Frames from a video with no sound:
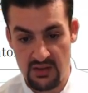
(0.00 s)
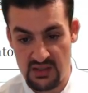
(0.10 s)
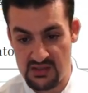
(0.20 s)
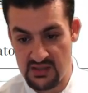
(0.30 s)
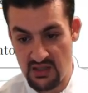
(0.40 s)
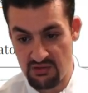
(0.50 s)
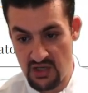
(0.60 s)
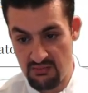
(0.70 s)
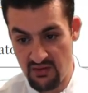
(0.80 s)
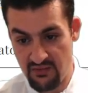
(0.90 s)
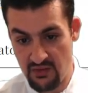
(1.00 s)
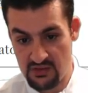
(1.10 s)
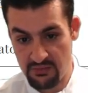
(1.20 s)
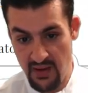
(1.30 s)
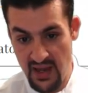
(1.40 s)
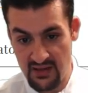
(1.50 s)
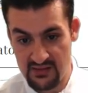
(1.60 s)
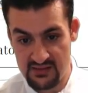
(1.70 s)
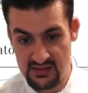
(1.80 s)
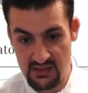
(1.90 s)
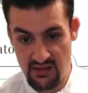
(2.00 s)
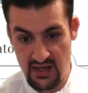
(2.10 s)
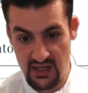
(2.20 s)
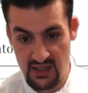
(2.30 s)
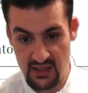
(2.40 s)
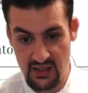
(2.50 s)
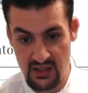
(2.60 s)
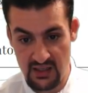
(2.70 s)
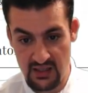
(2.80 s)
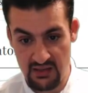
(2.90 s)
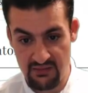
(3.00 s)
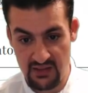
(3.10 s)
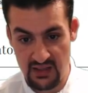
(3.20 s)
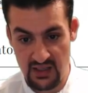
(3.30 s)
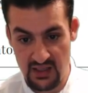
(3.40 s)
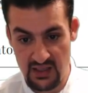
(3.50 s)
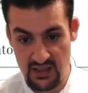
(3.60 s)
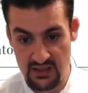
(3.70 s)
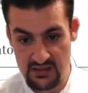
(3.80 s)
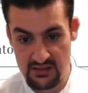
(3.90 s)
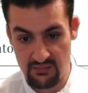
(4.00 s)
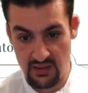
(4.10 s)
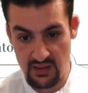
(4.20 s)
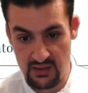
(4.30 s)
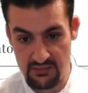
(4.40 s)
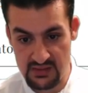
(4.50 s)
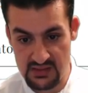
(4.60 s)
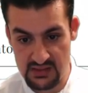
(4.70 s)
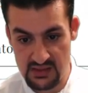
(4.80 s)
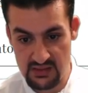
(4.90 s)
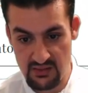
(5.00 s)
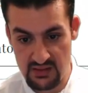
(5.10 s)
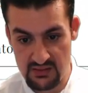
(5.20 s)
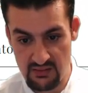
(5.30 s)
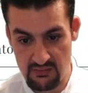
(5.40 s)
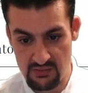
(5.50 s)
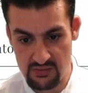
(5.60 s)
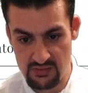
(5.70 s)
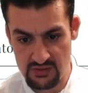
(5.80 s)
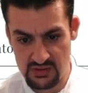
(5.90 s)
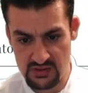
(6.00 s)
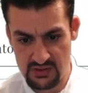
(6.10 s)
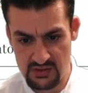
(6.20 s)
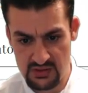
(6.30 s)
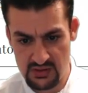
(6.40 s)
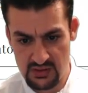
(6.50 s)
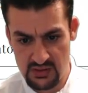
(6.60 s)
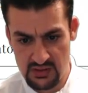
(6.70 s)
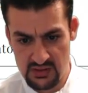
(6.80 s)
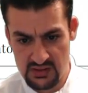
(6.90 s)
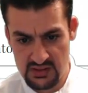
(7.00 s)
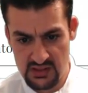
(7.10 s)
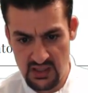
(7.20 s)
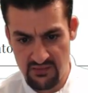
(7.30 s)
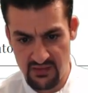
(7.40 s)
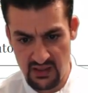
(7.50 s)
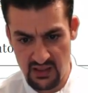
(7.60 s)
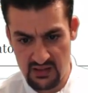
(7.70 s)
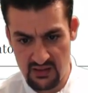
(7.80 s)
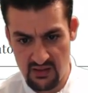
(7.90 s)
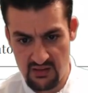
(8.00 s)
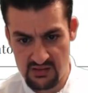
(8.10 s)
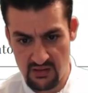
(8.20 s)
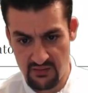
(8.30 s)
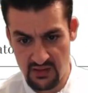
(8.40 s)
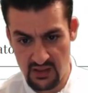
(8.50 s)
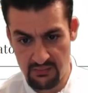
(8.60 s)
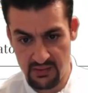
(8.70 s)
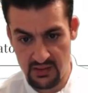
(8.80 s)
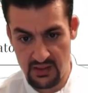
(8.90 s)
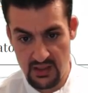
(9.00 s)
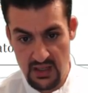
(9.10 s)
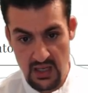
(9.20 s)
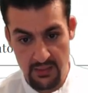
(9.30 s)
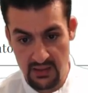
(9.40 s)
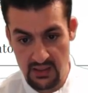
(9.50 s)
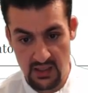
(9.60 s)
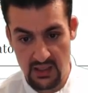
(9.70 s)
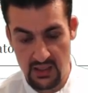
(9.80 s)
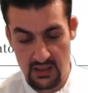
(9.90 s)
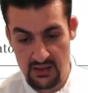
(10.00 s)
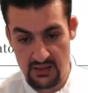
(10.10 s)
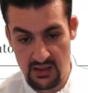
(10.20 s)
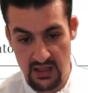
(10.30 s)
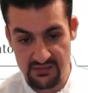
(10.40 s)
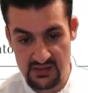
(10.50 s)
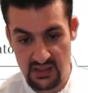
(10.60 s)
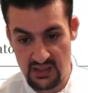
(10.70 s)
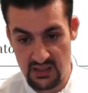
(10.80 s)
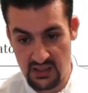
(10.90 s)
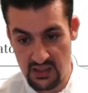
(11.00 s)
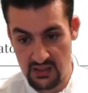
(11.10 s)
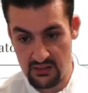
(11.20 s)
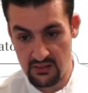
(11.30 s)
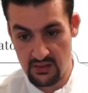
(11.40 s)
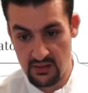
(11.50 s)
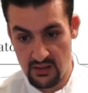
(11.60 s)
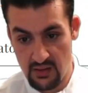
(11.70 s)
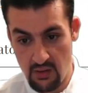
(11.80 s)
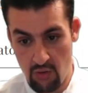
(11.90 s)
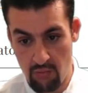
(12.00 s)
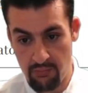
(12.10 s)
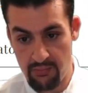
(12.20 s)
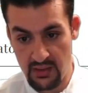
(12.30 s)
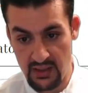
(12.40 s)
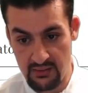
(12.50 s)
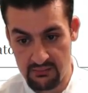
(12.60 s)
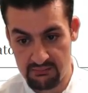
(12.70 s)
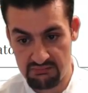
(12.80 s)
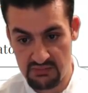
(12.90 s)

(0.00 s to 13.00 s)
and you can see a 3-month view spike. See right here, it even hit. Well, let me see what almost. If I can get the cursor over there, but I've seen it hit whole like